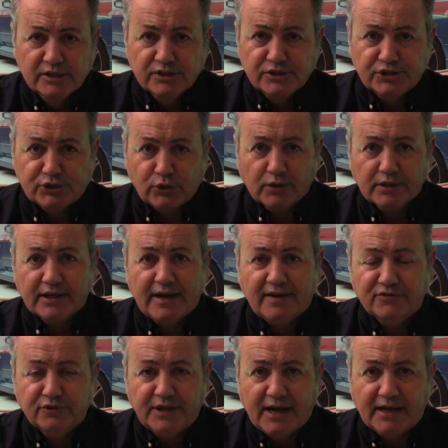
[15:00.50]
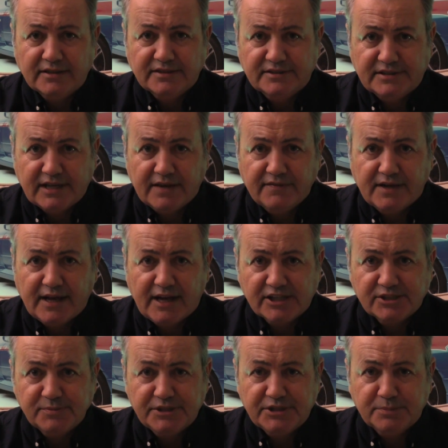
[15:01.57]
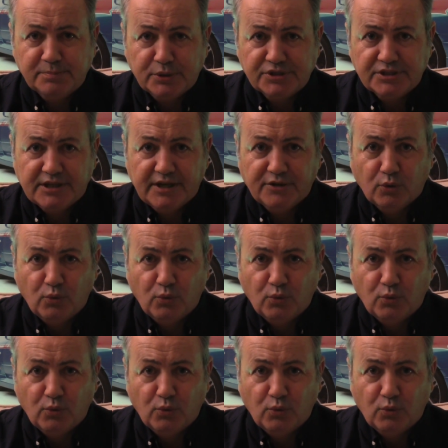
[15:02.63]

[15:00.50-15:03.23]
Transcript: Shortly after that, David asked me to put together